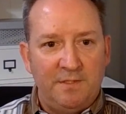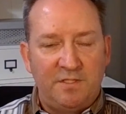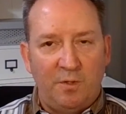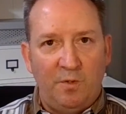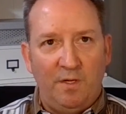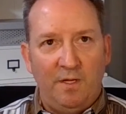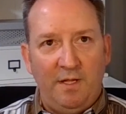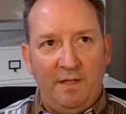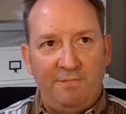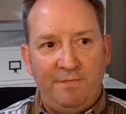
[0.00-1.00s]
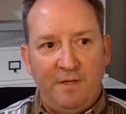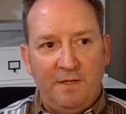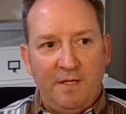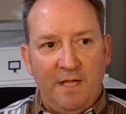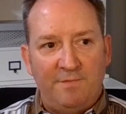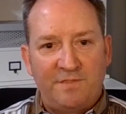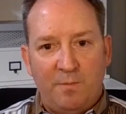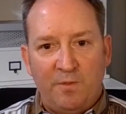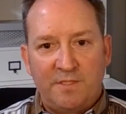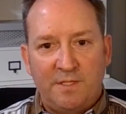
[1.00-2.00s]
So if
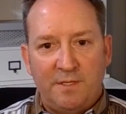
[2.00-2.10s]
someone's